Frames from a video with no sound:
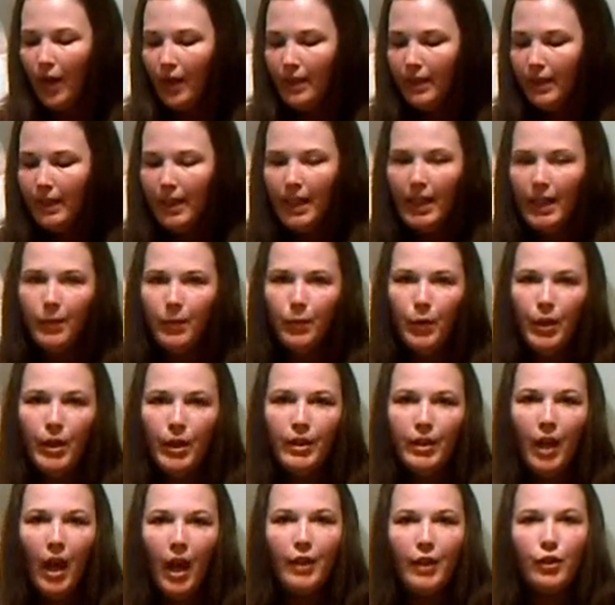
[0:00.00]
So what I
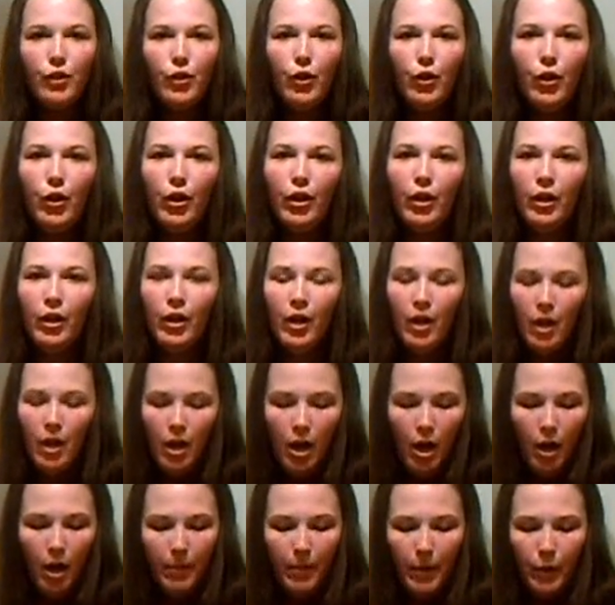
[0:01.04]
did was I
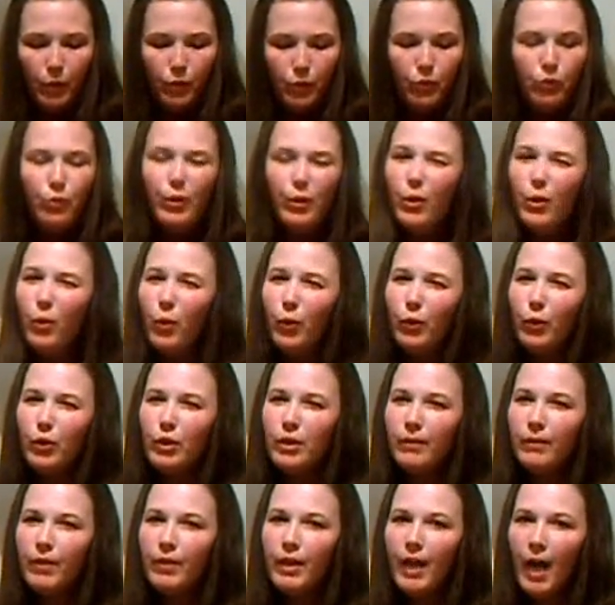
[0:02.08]
took about
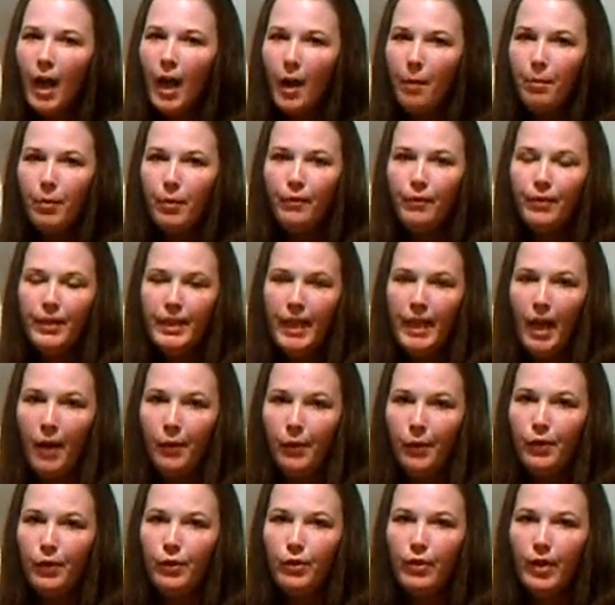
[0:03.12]
3/4 of a cup of
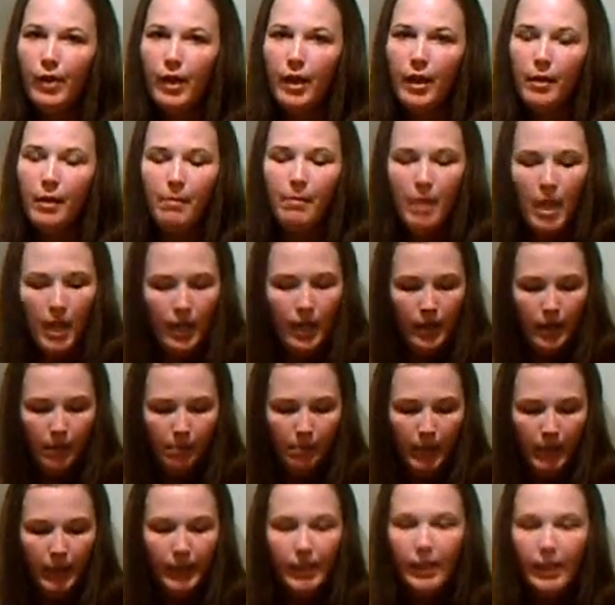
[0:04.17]
sour cream
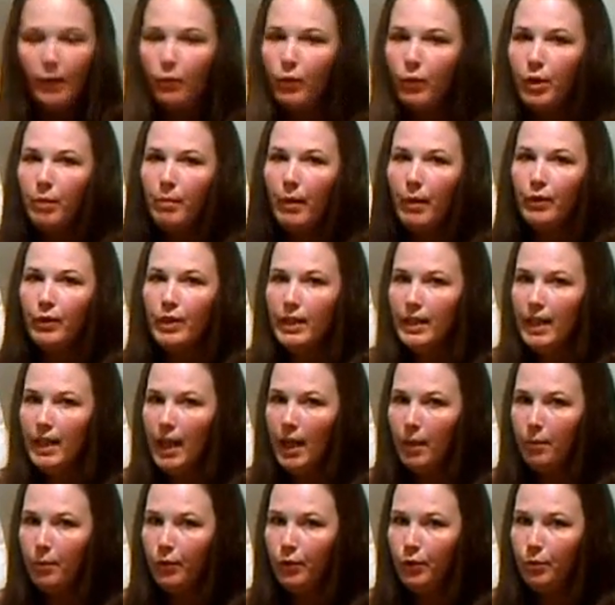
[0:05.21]
and I mixed it with
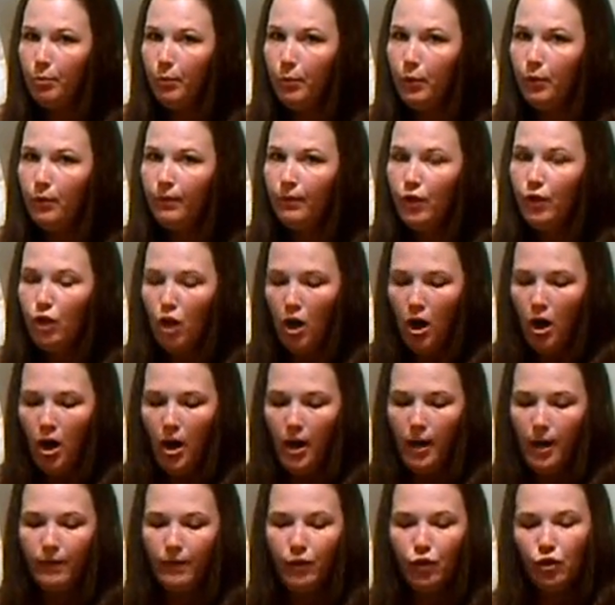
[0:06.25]
about a tablespoon of
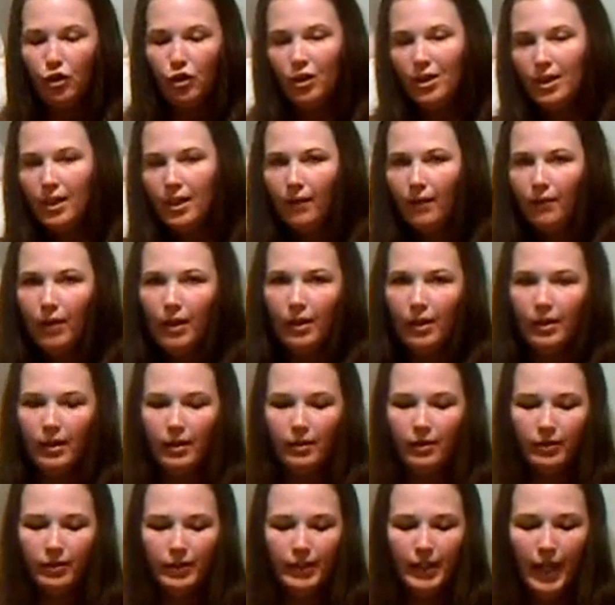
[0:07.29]
chives just to give
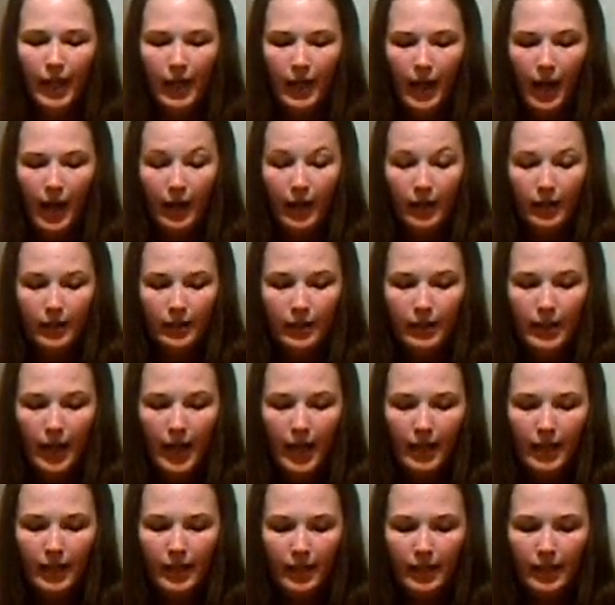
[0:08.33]
it a little like
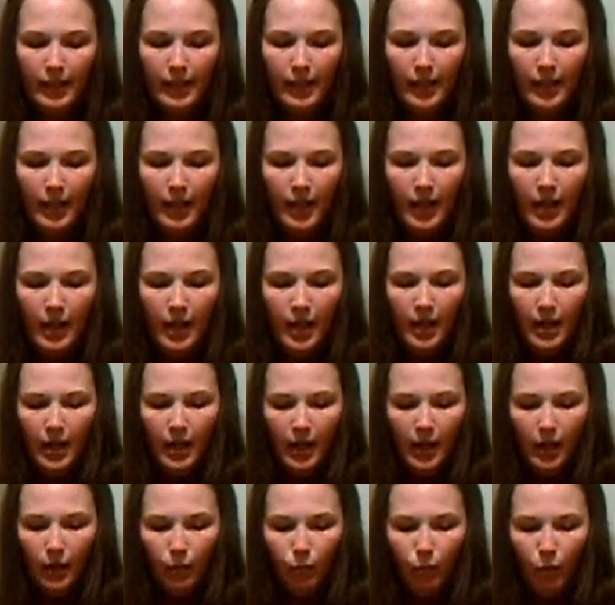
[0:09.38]
onion taste.
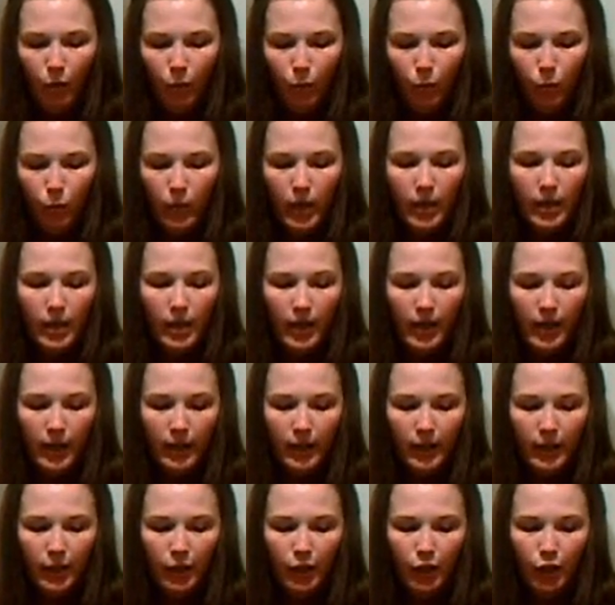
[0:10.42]
And what we
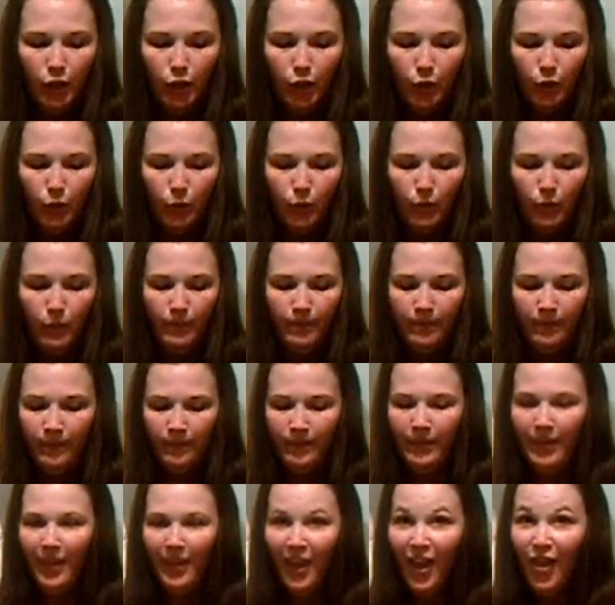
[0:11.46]
like to do,
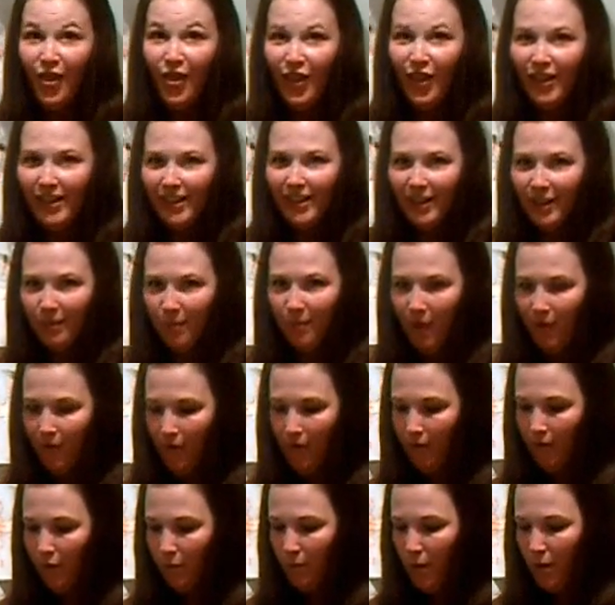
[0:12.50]
this is
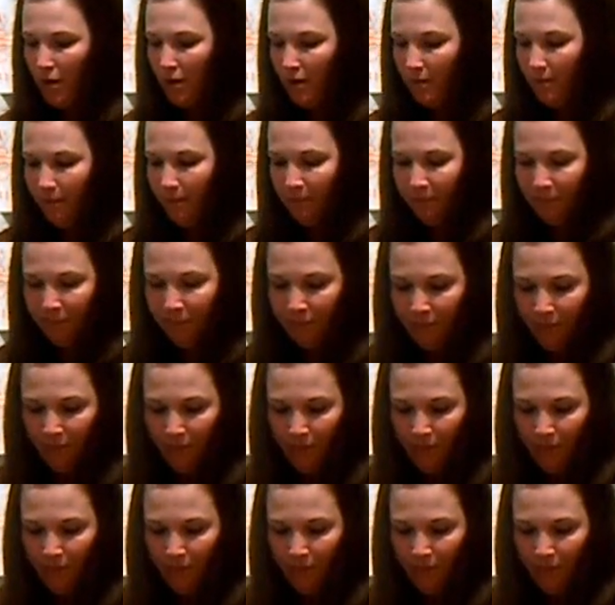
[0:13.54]
my favorite part,